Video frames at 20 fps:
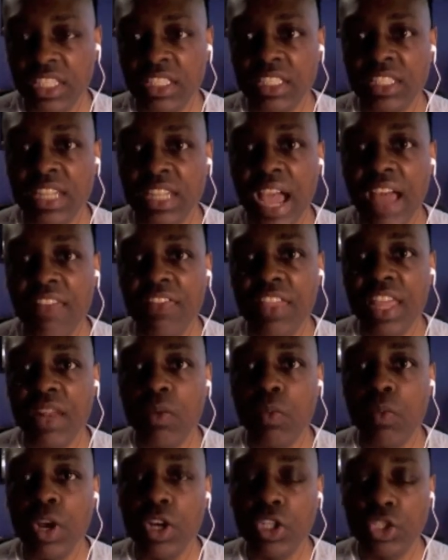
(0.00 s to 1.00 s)
It's not
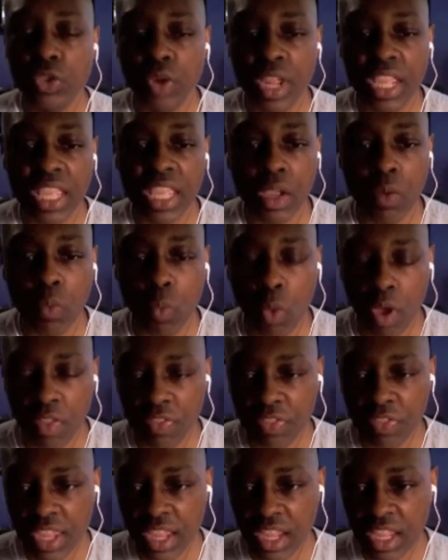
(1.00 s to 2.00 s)
that we're drinking
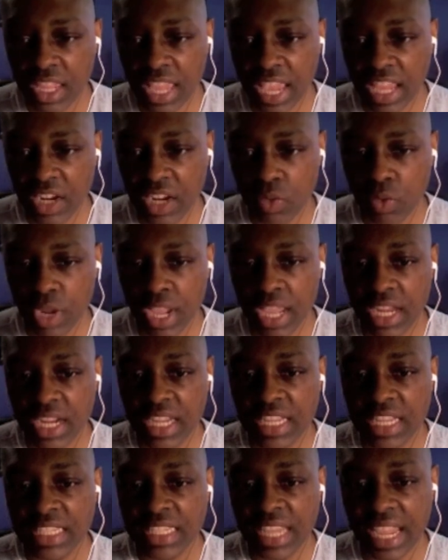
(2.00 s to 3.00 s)
one thing a Gatorade
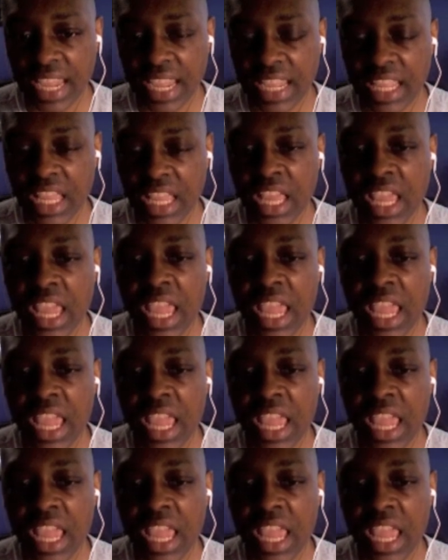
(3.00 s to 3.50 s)
a day.